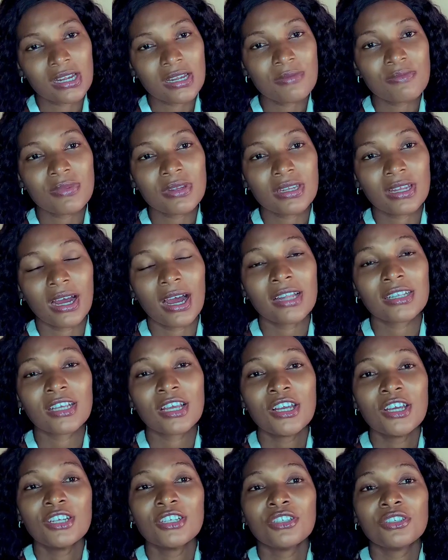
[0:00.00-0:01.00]
telling me that
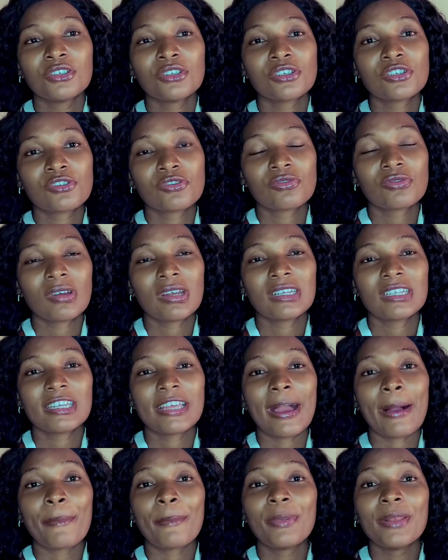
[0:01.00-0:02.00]
those children,
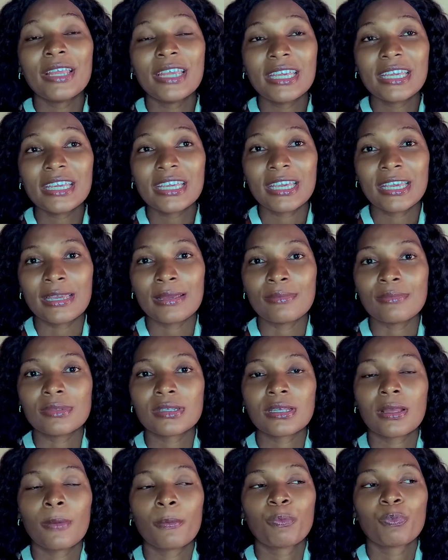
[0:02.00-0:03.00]
they are playing
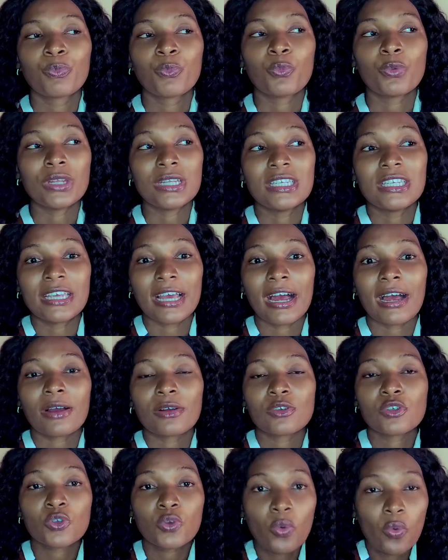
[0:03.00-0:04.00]
games with their
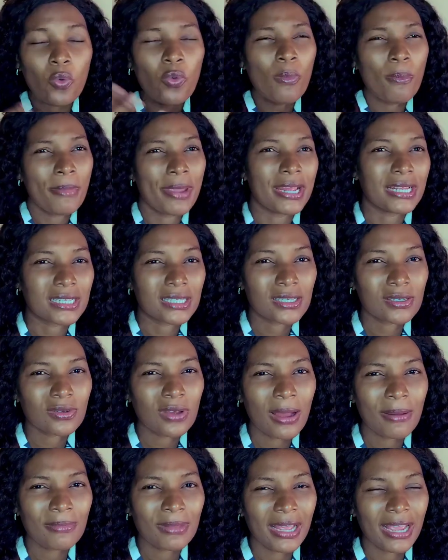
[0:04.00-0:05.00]
schoolmates.
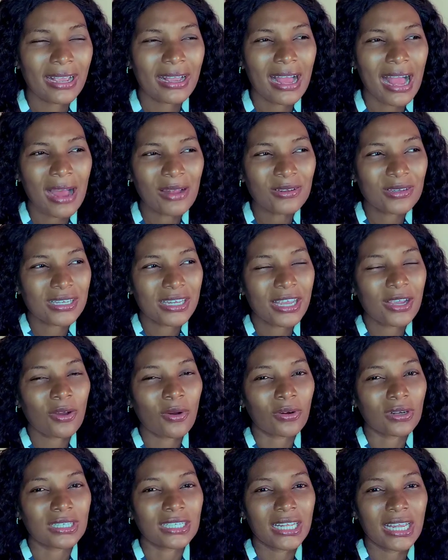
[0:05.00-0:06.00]
So I'm like, how do they
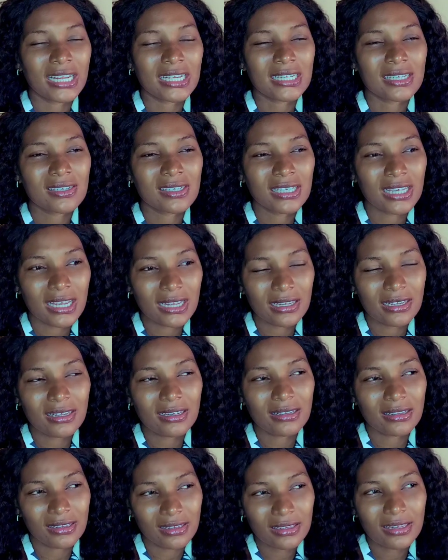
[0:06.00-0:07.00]
connect? You say
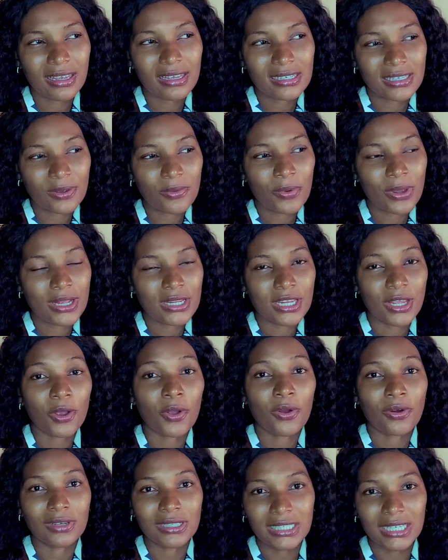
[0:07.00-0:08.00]
there's a way they
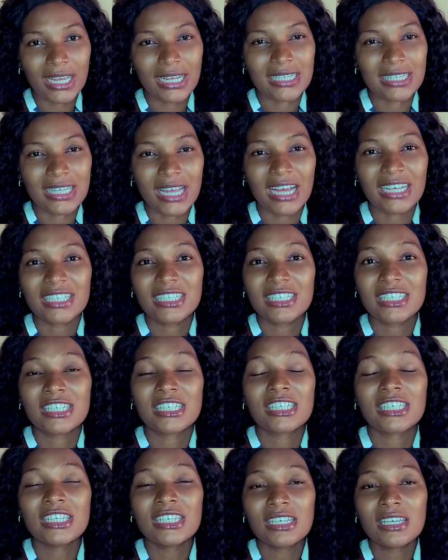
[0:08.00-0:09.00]
connect that
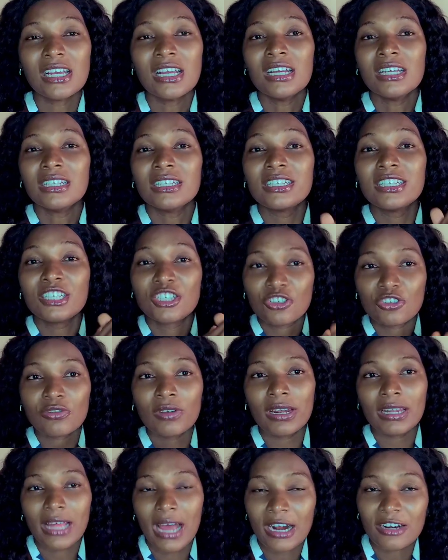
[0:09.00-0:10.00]
the
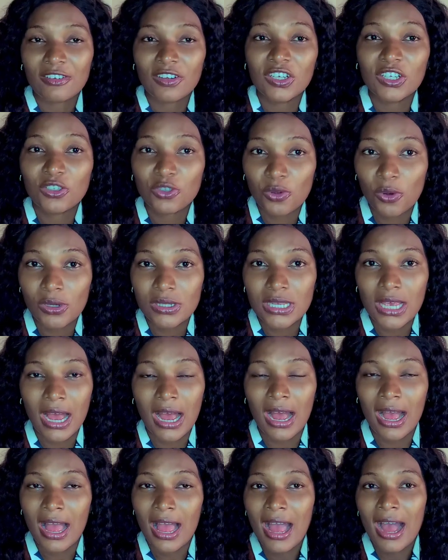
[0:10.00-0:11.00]
children actually taught
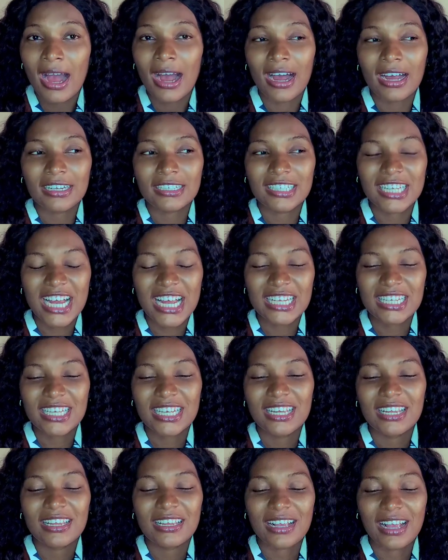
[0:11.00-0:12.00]
her, and that,
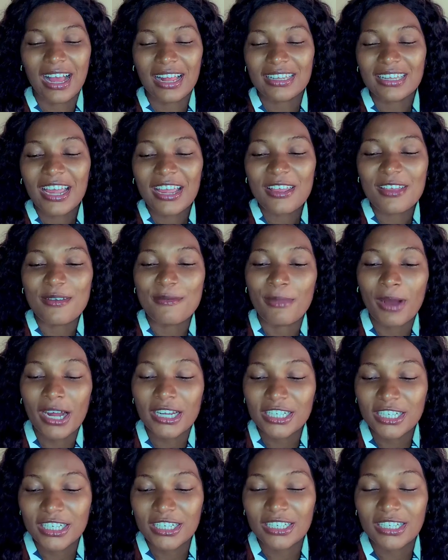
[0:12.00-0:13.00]
can I
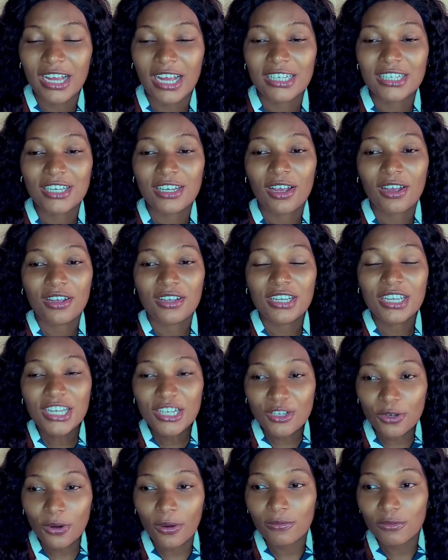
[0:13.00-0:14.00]
imagine that
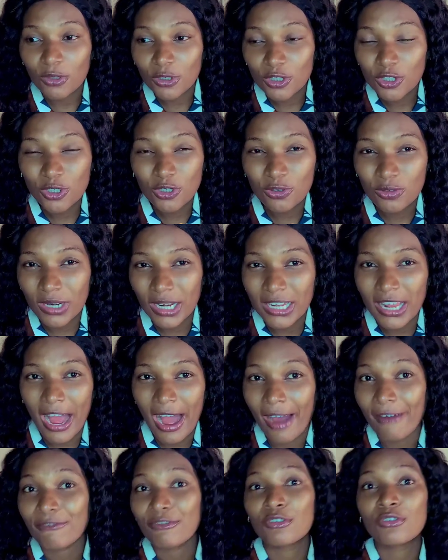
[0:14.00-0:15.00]
each of those children
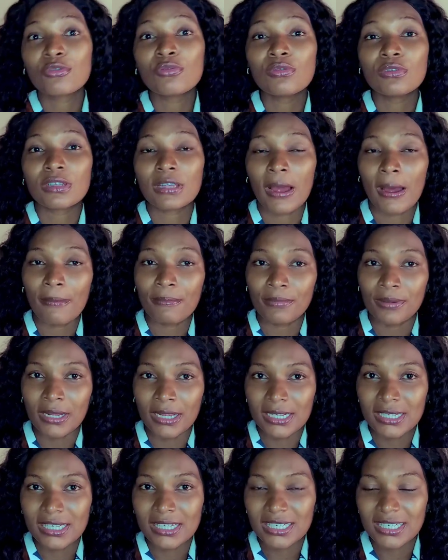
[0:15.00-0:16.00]
have 2
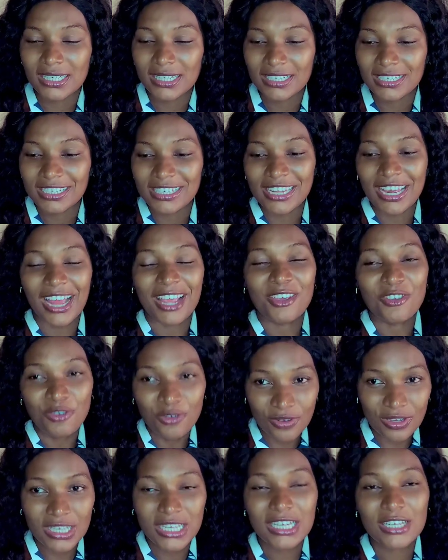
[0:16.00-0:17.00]
tablets they are
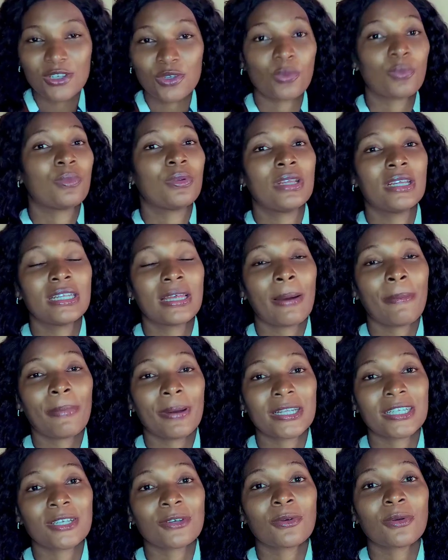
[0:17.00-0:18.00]
using to play that
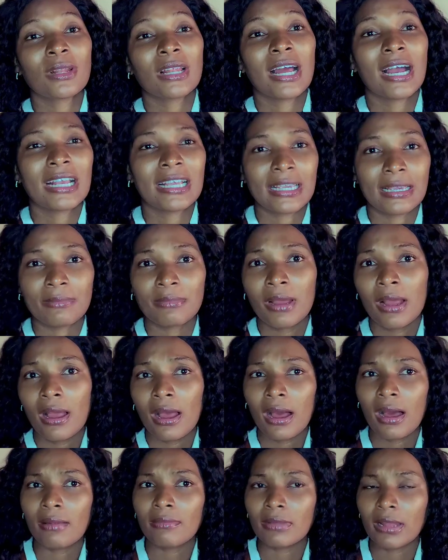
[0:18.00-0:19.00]
particular game?
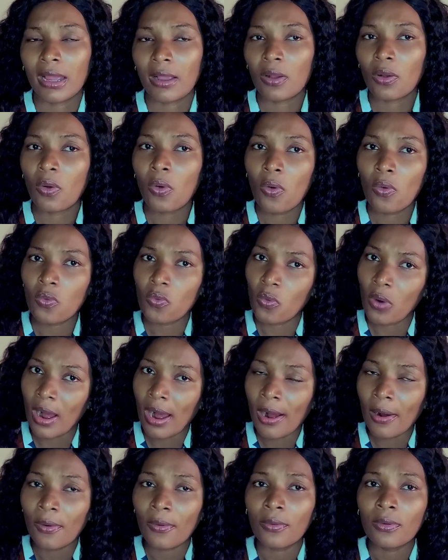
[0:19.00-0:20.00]
I'm like, oh
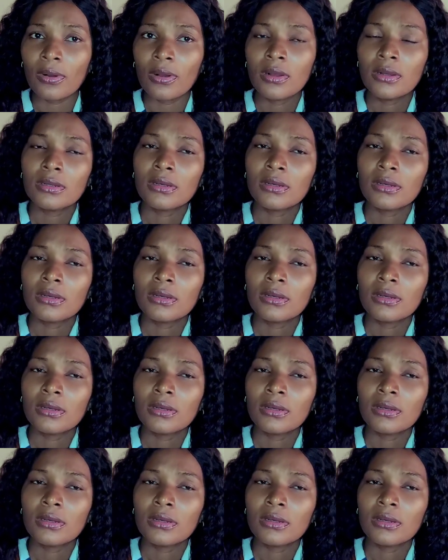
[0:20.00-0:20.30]
wow.